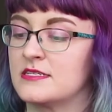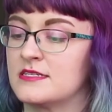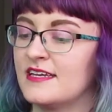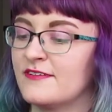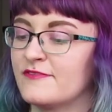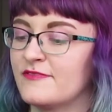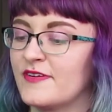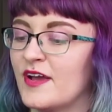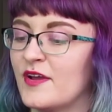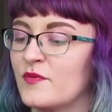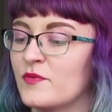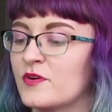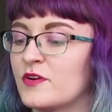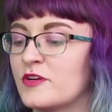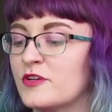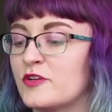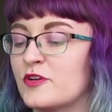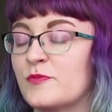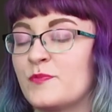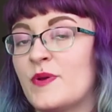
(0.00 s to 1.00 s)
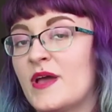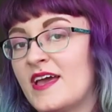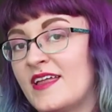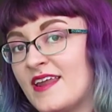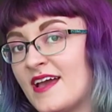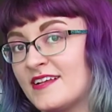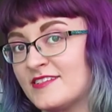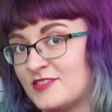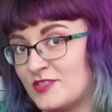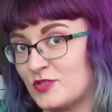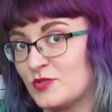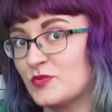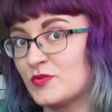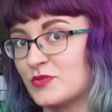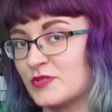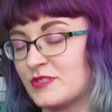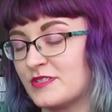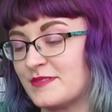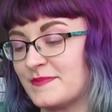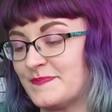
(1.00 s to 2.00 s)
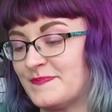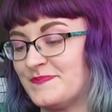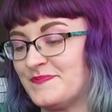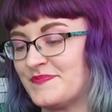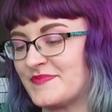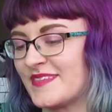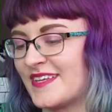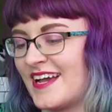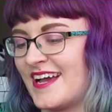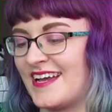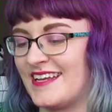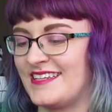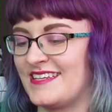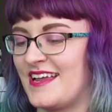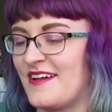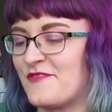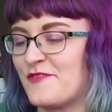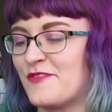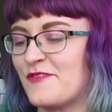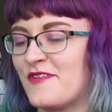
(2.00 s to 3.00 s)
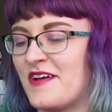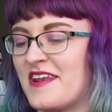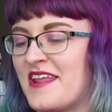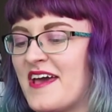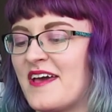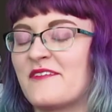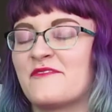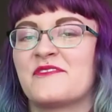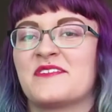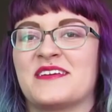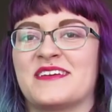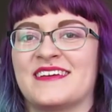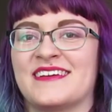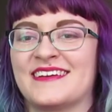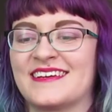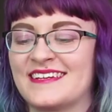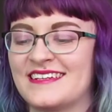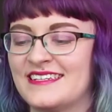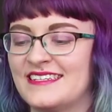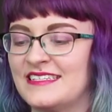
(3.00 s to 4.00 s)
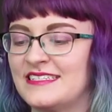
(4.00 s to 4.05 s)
If I were your pen at school, I'd never run out of ink.